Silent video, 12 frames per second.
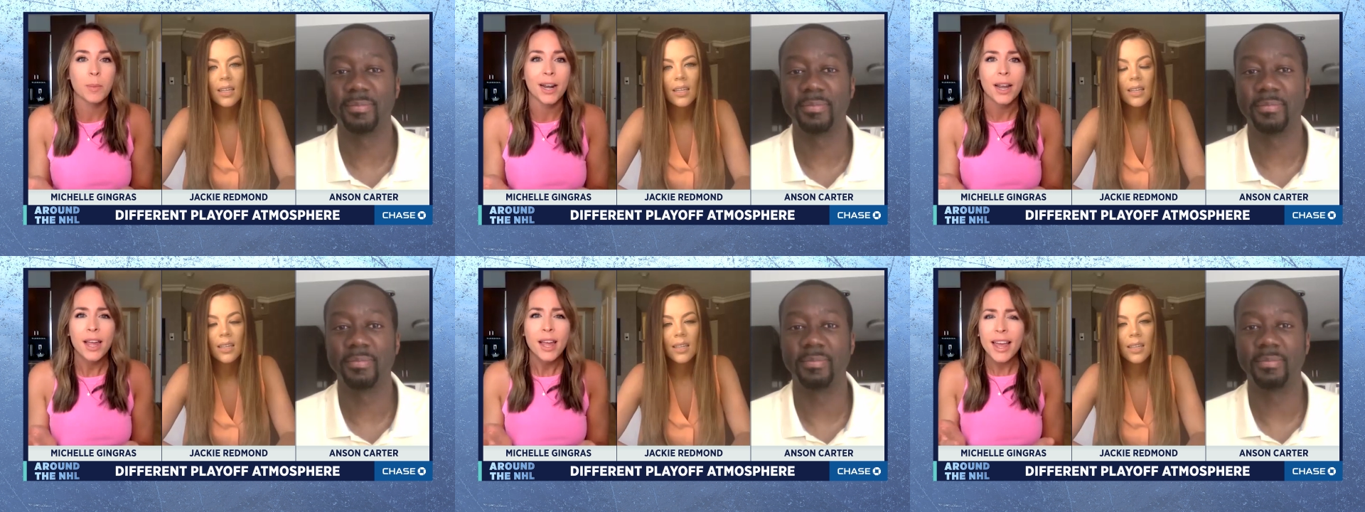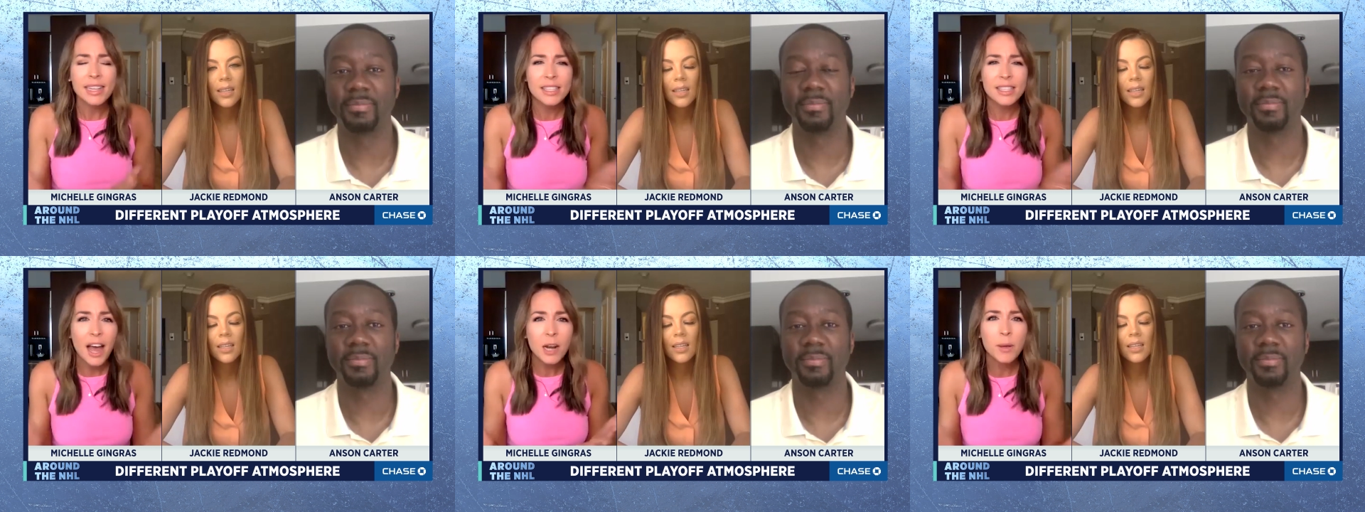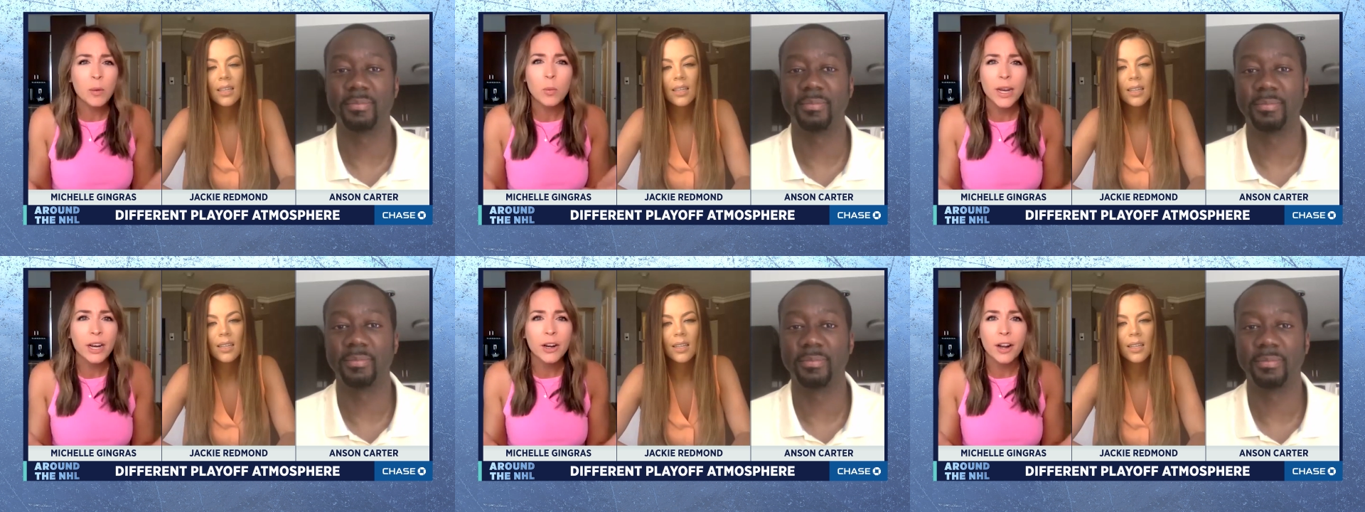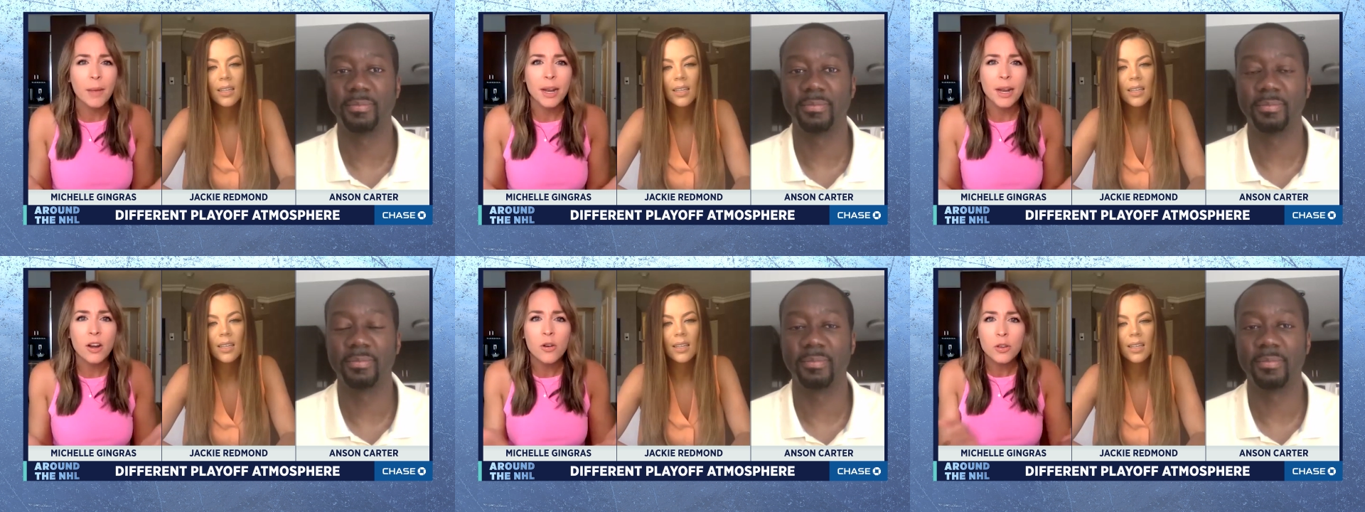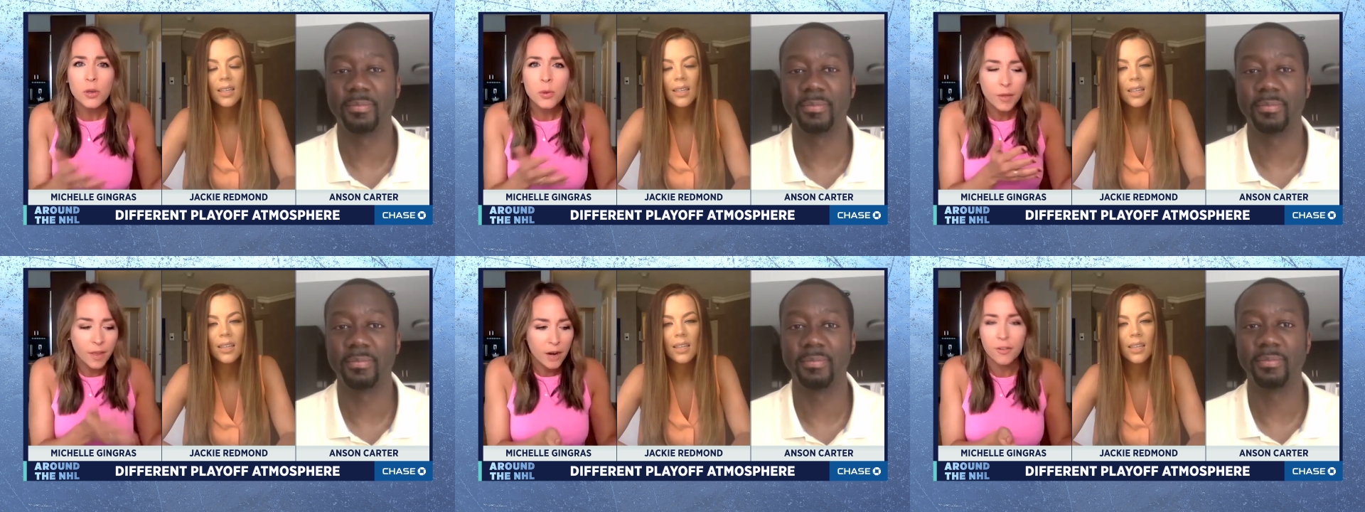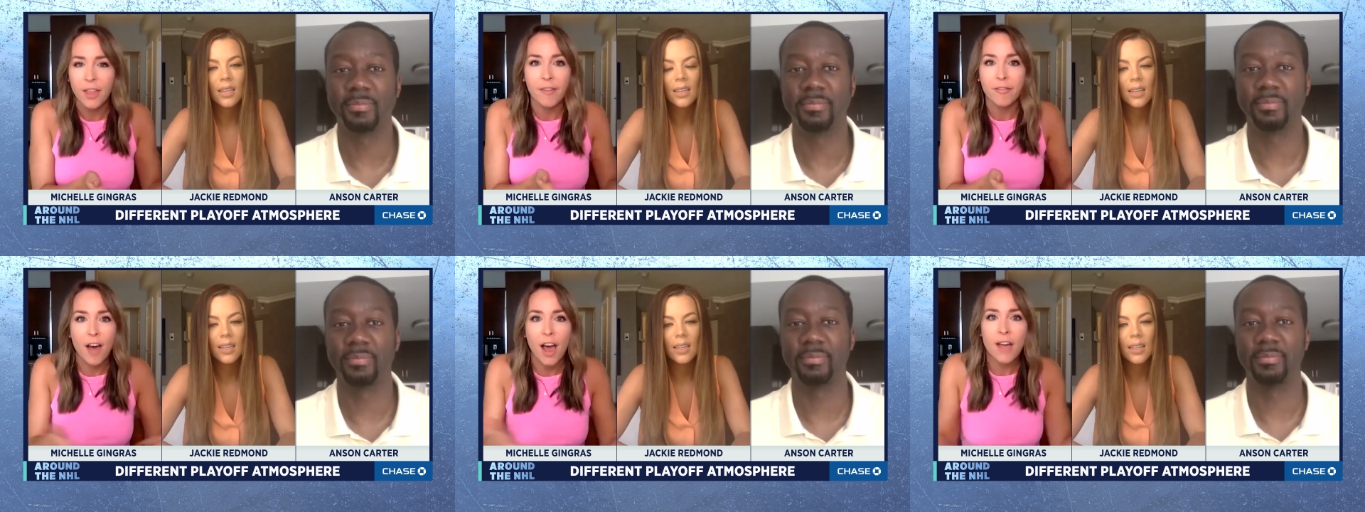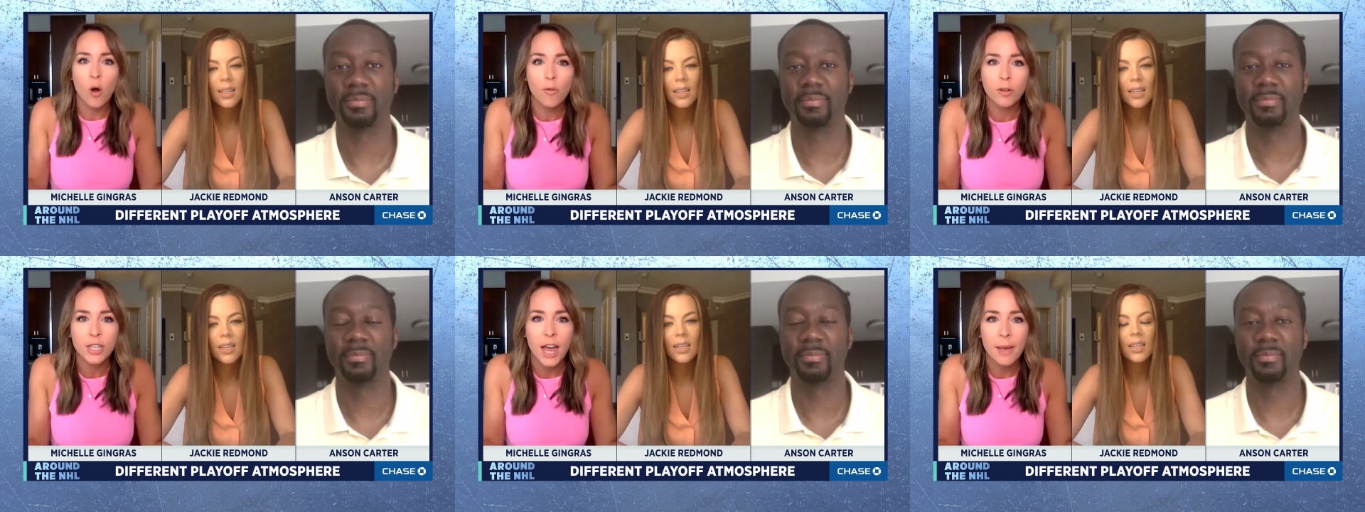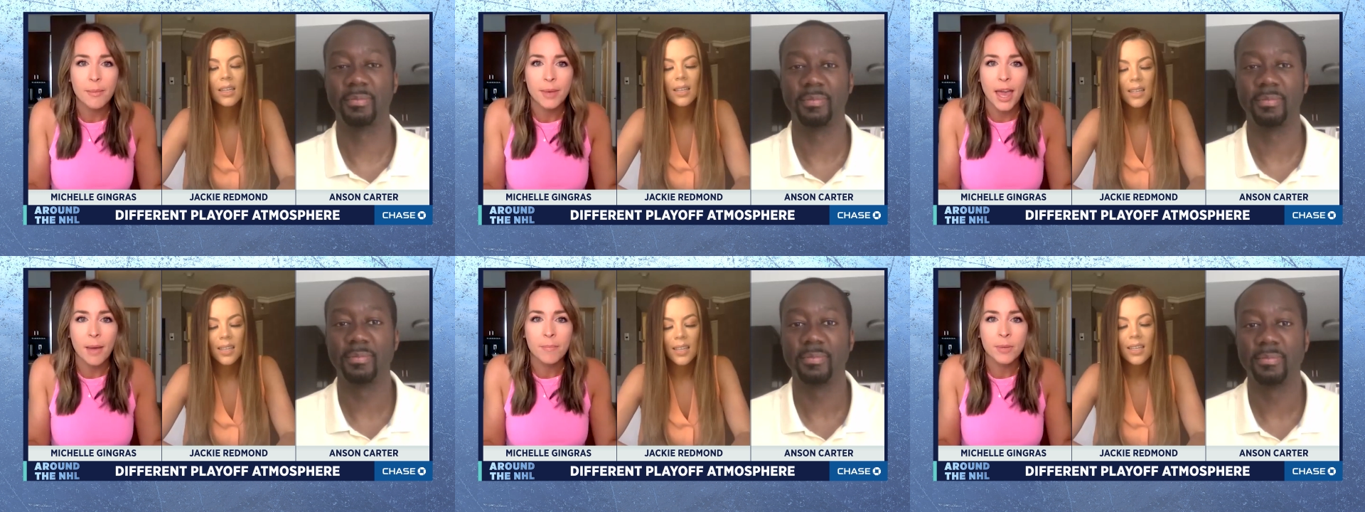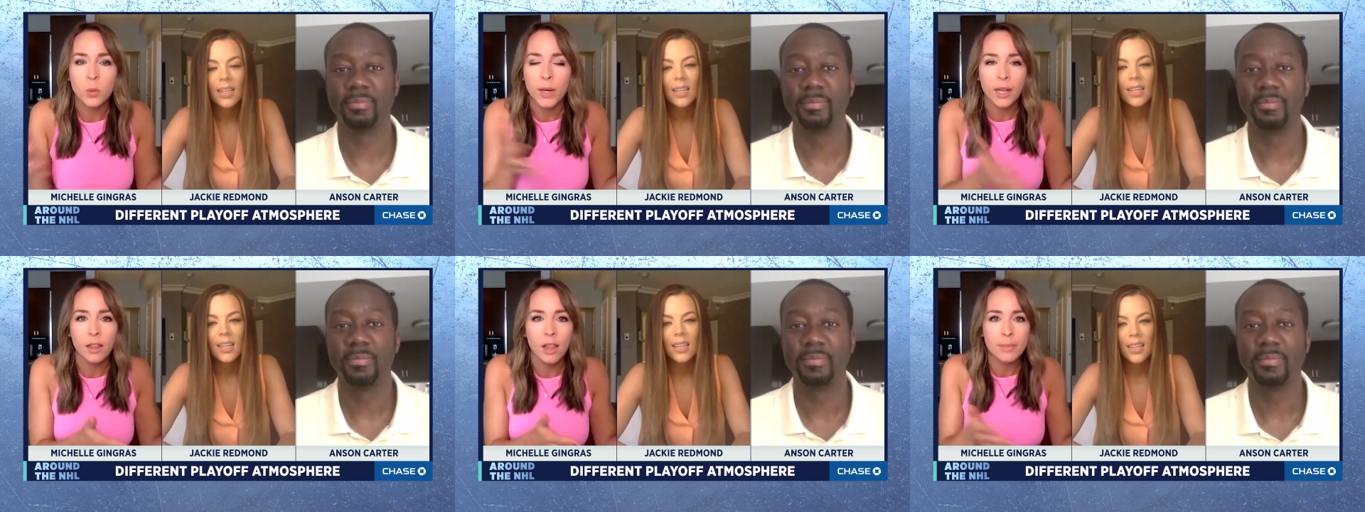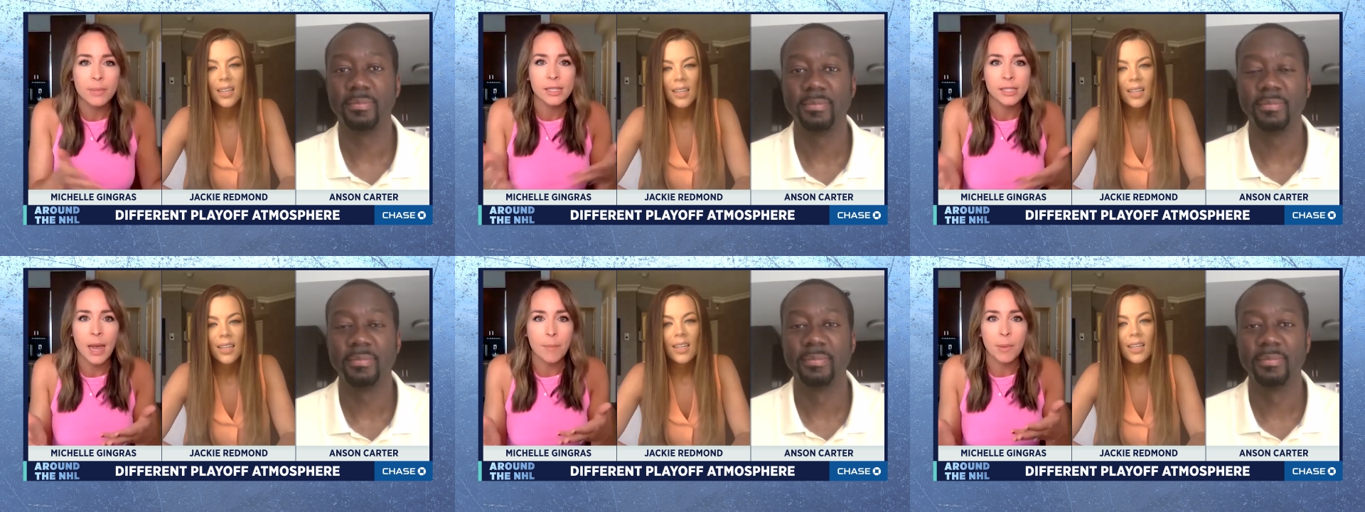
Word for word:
Speaker 1: but it's got to be weird. I mean, I know you were there for that 5-overtime game between Columbus and Tampa